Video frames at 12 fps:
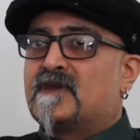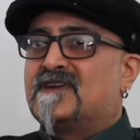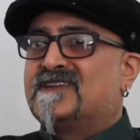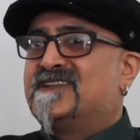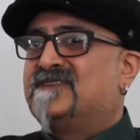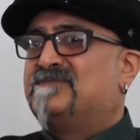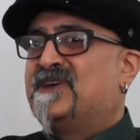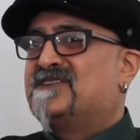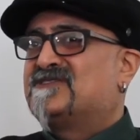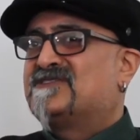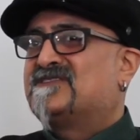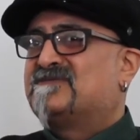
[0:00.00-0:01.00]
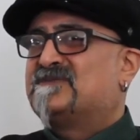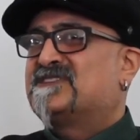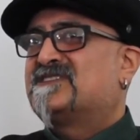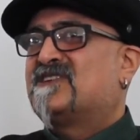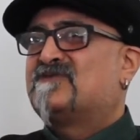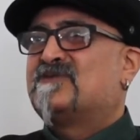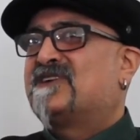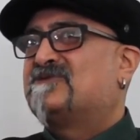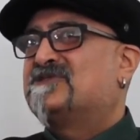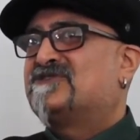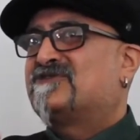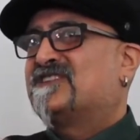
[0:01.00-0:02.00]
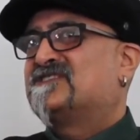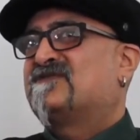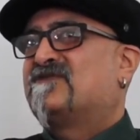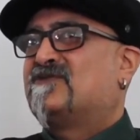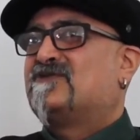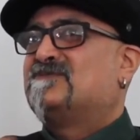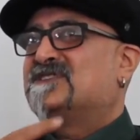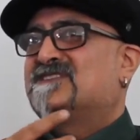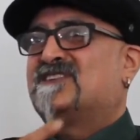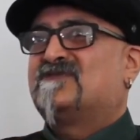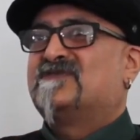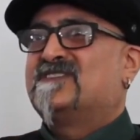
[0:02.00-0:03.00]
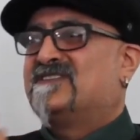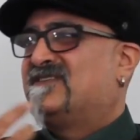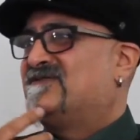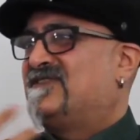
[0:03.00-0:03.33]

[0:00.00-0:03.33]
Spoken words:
I did pictures of myself where I would transform myself into a